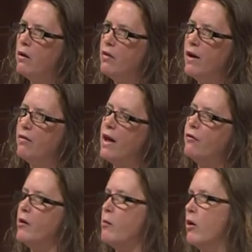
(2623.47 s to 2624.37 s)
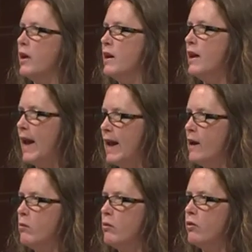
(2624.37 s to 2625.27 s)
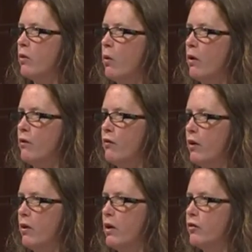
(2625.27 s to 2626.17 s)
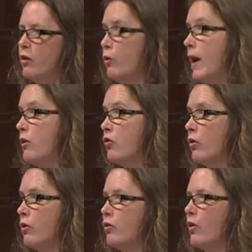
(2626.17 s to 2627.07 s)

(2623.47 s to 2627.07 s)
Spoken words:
they've left their mark in names or in various erasures.